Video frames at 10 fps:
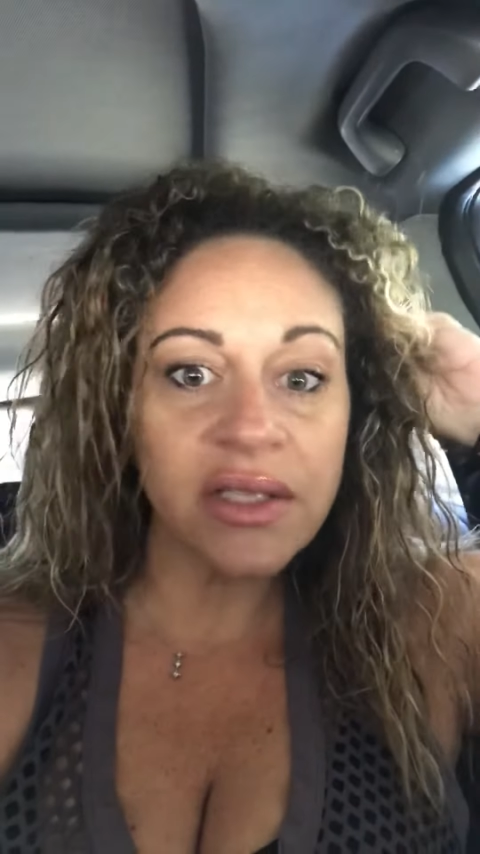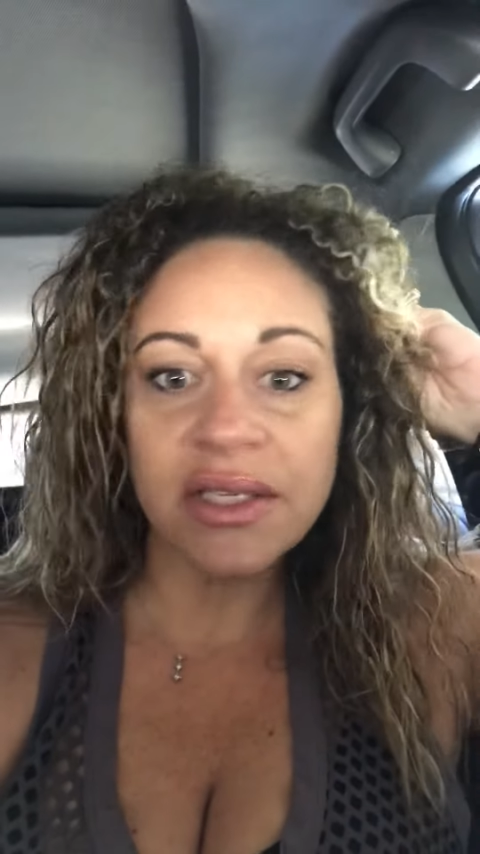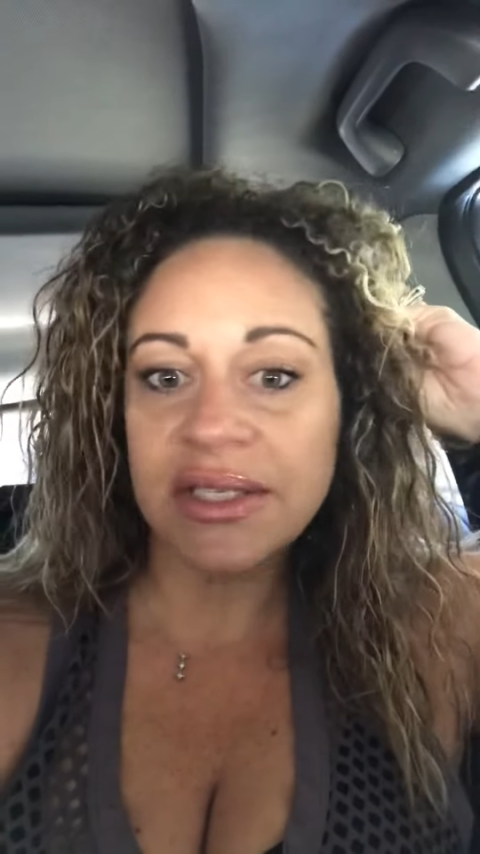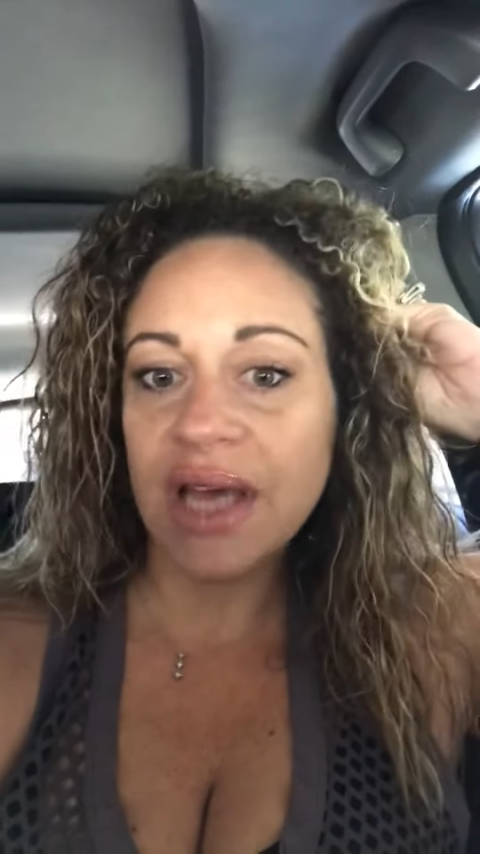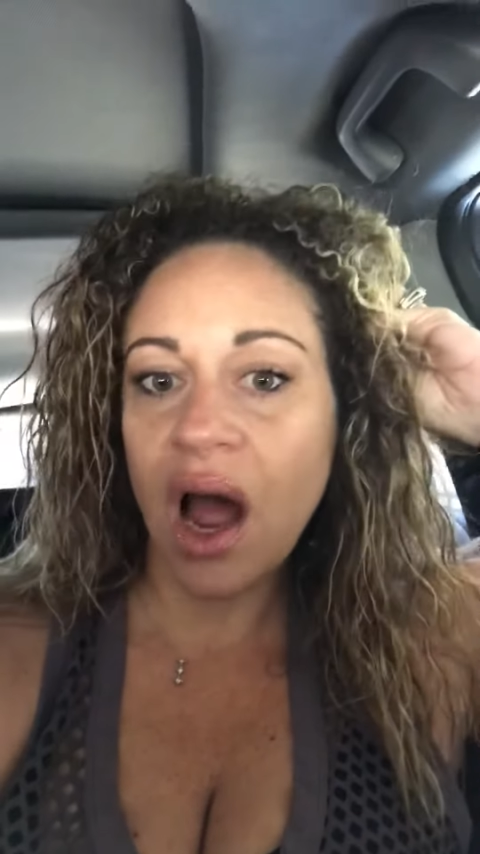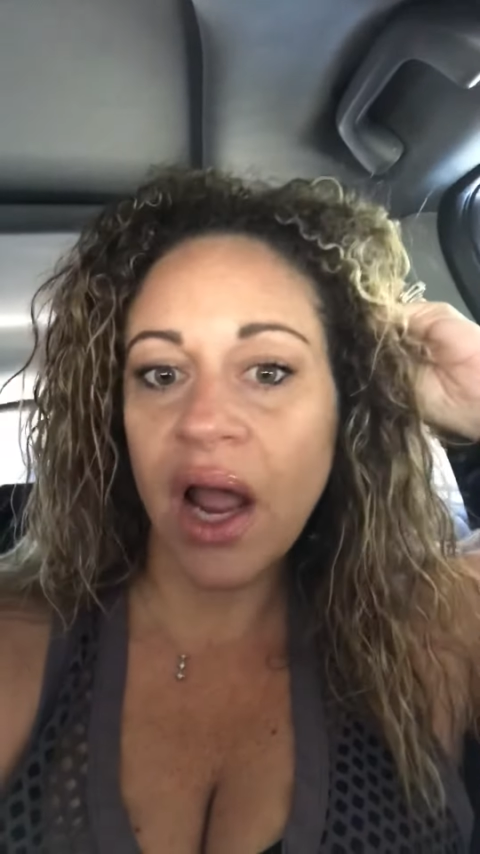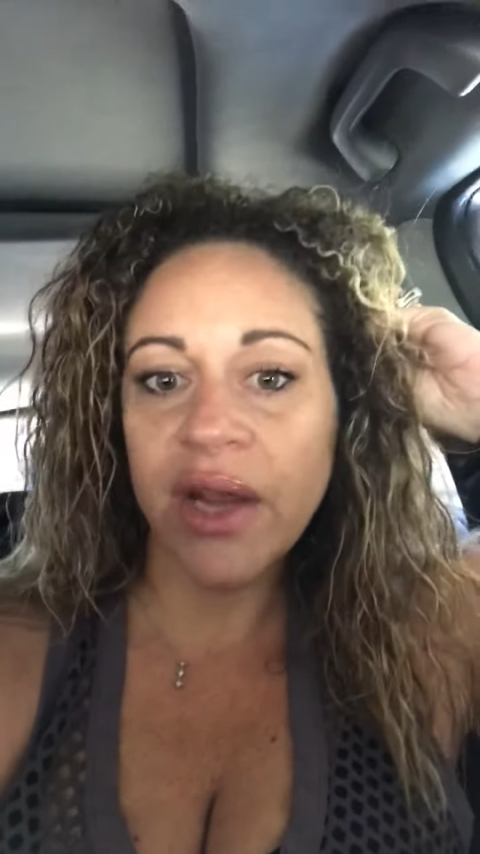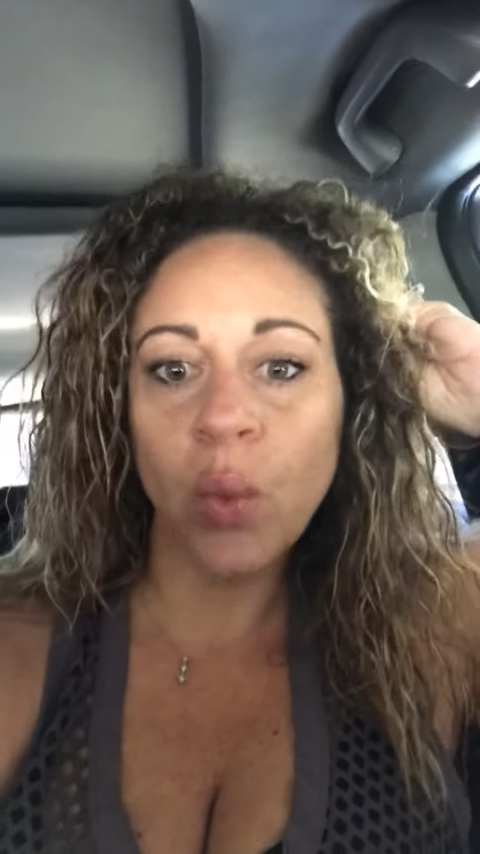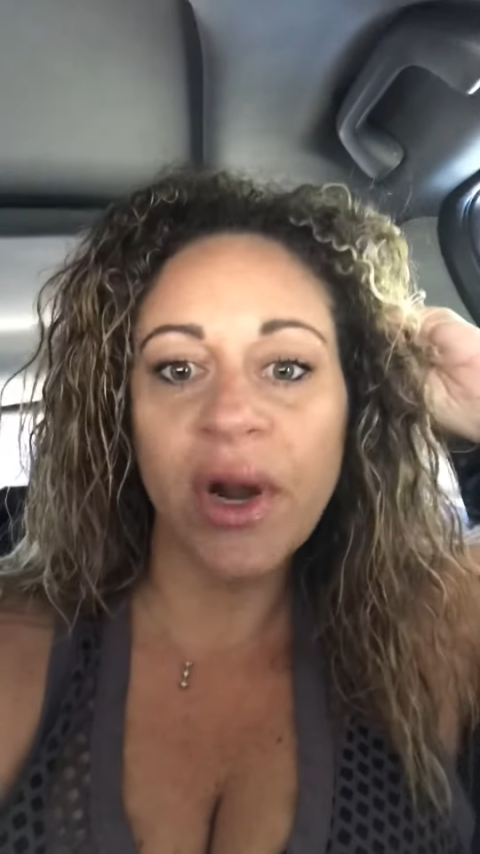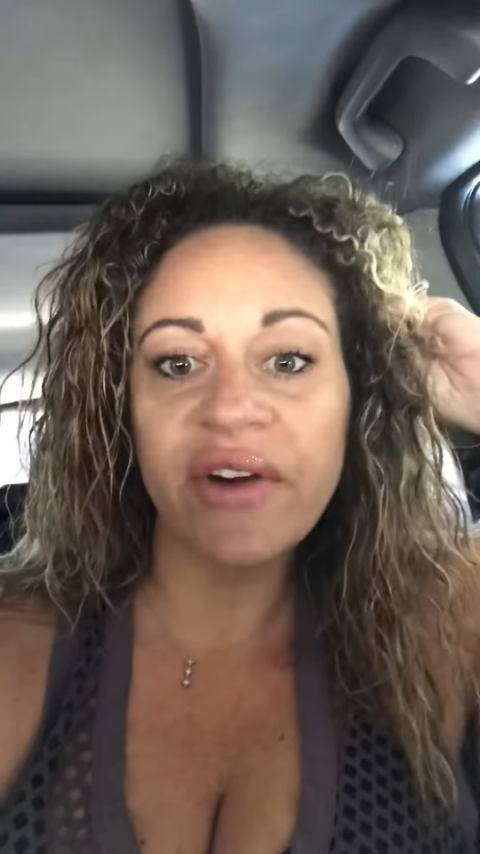
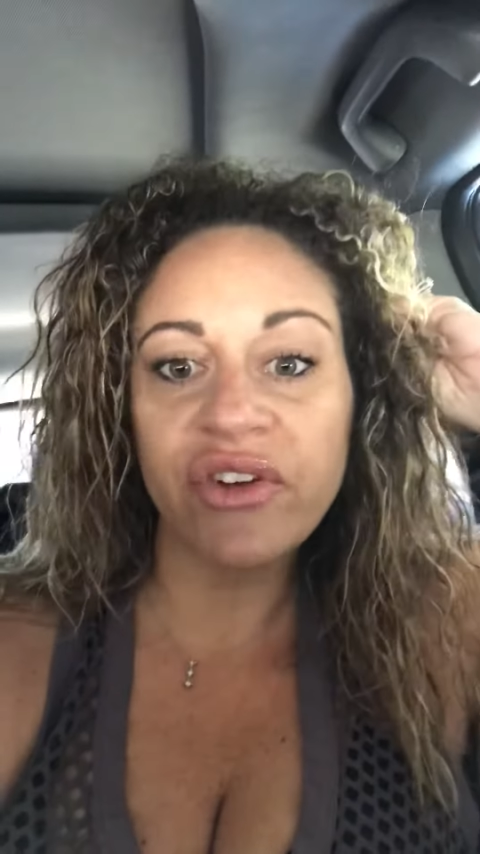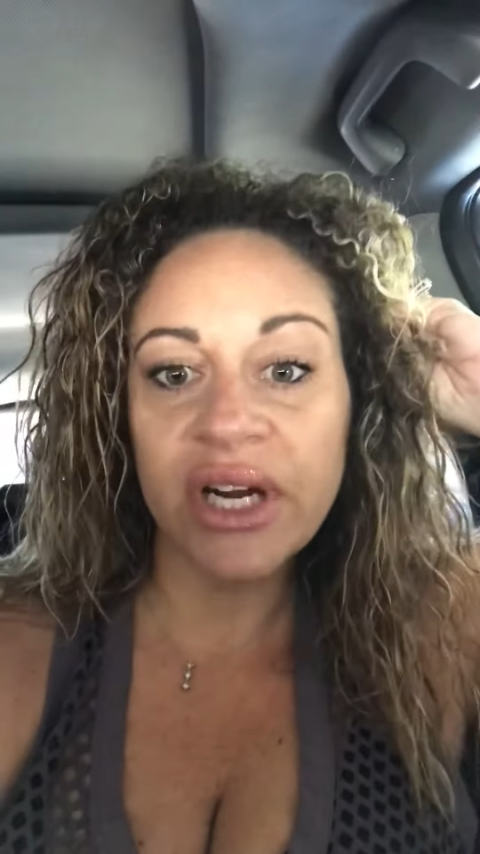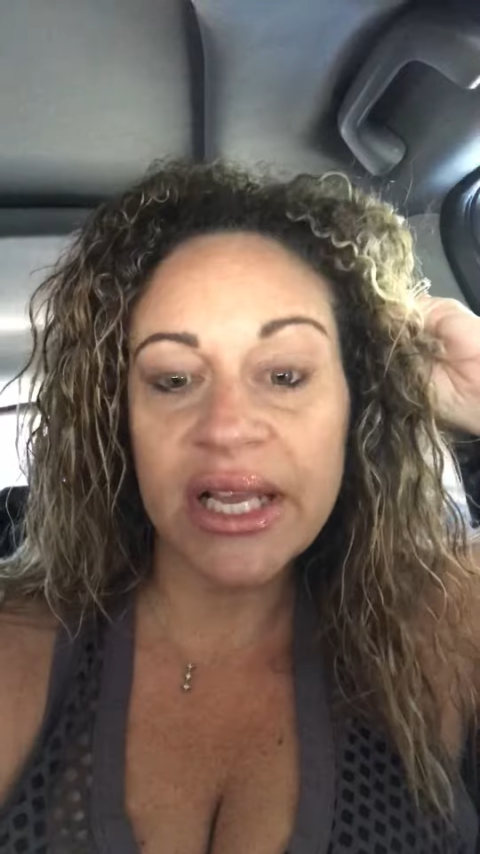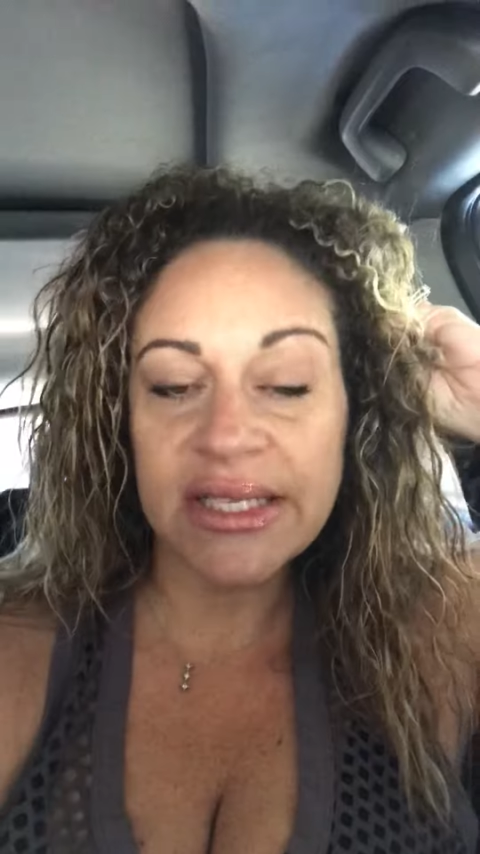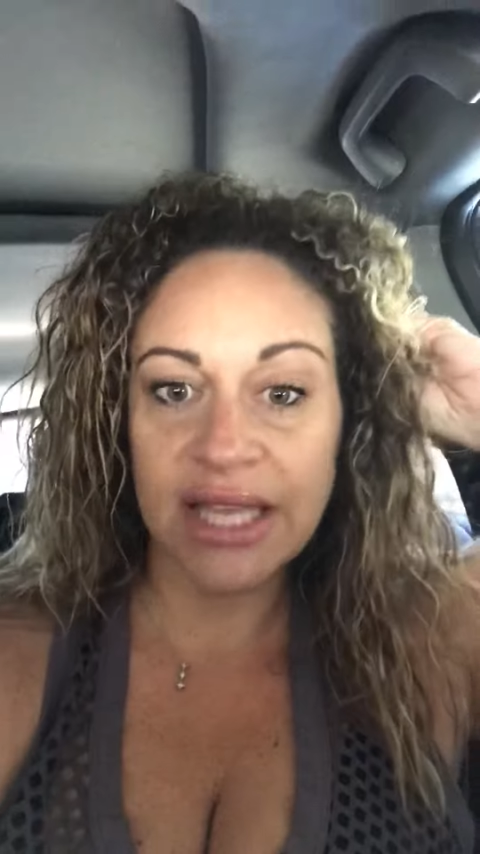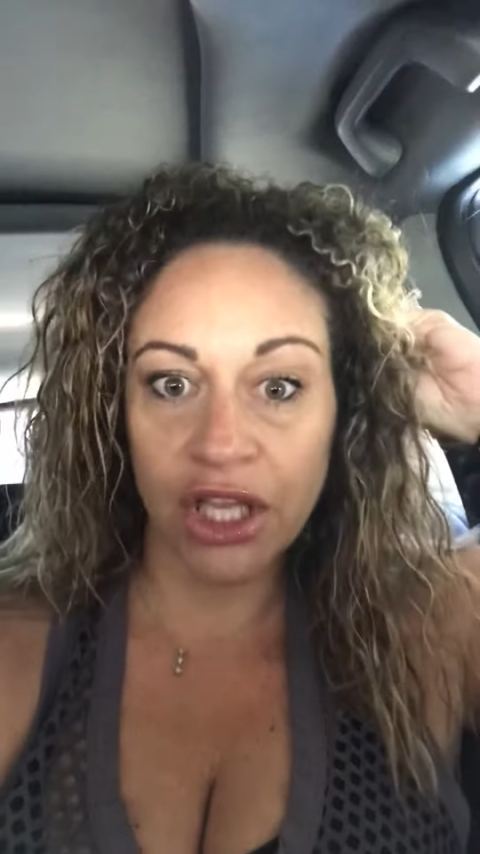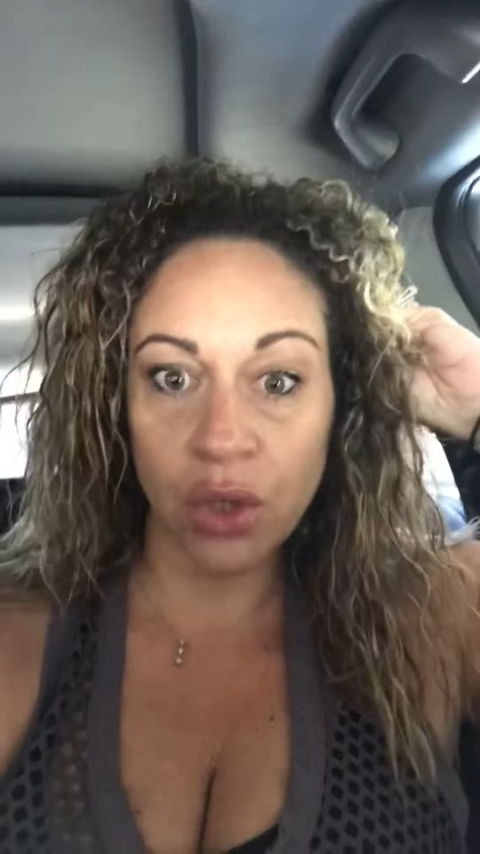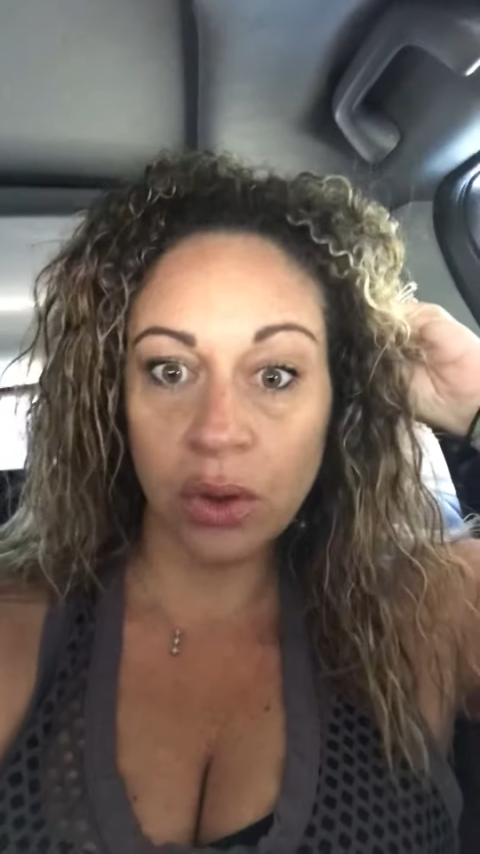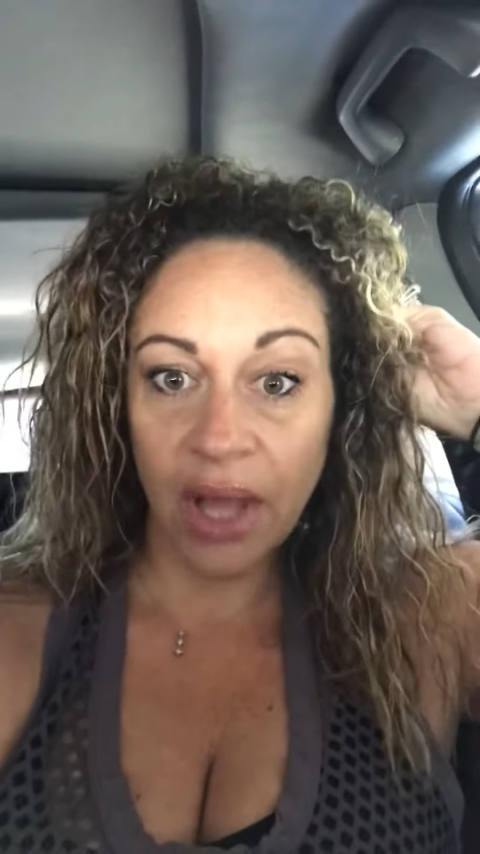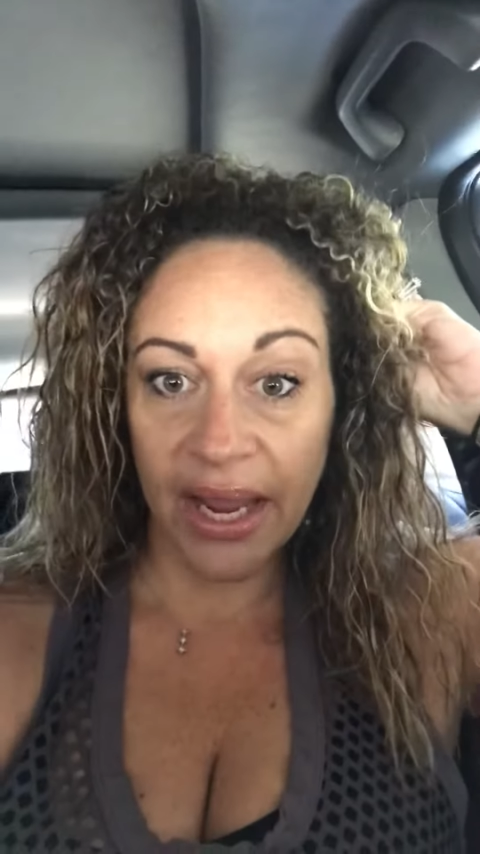design, whatever it is that
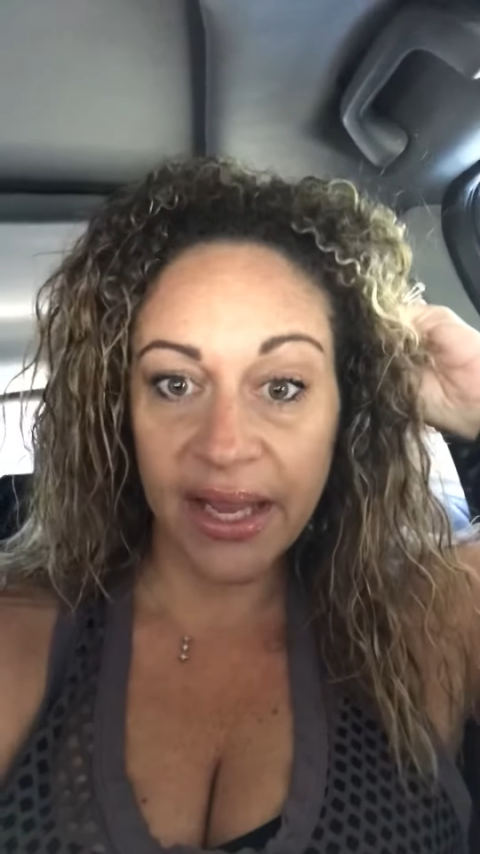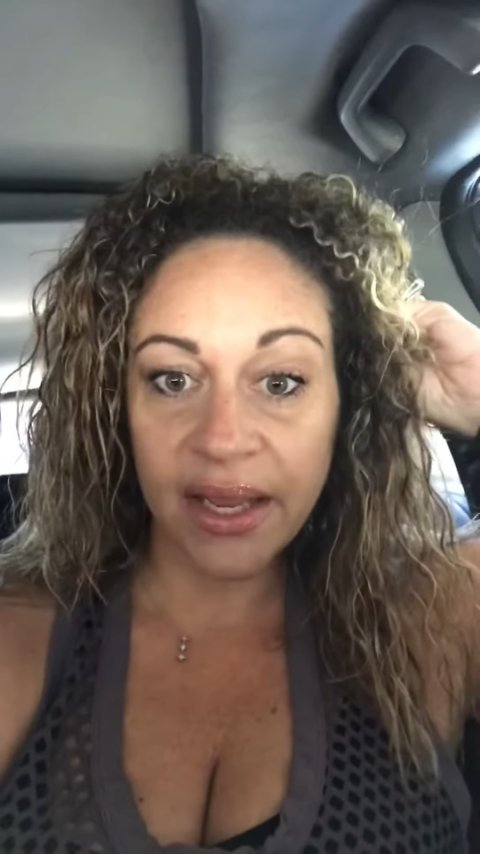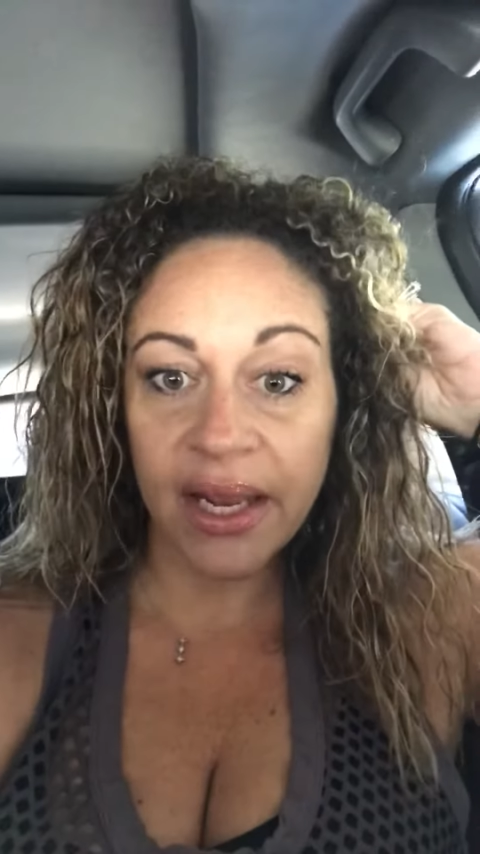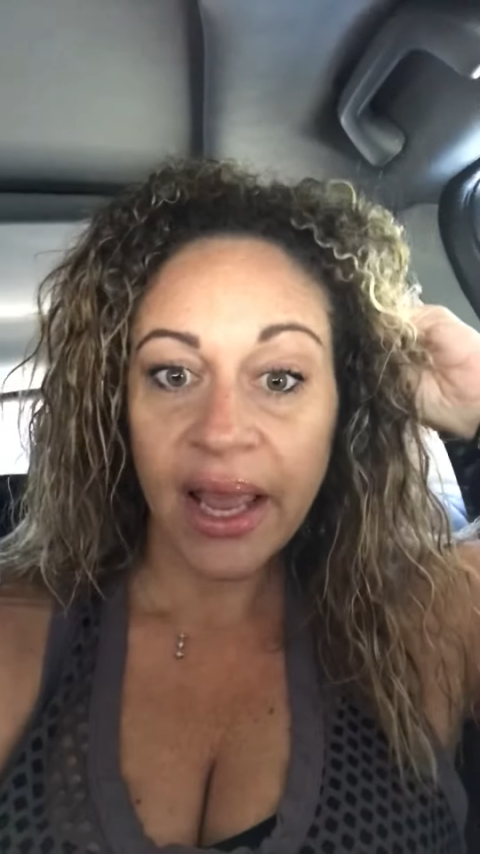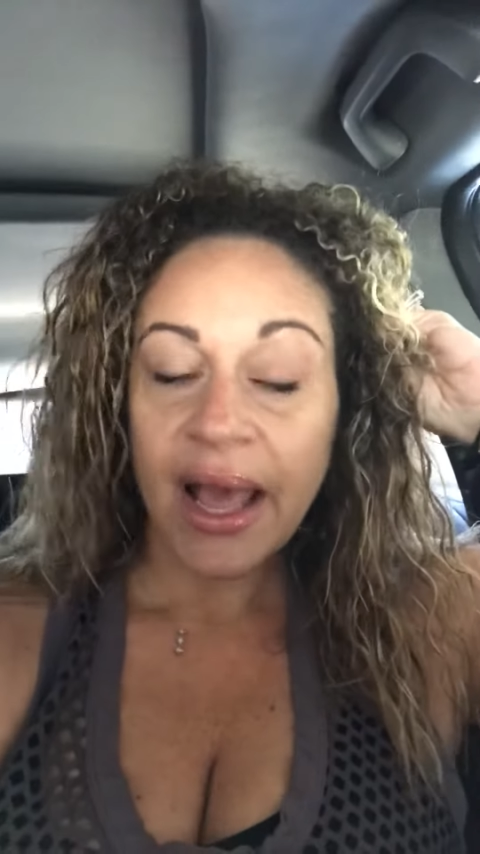you like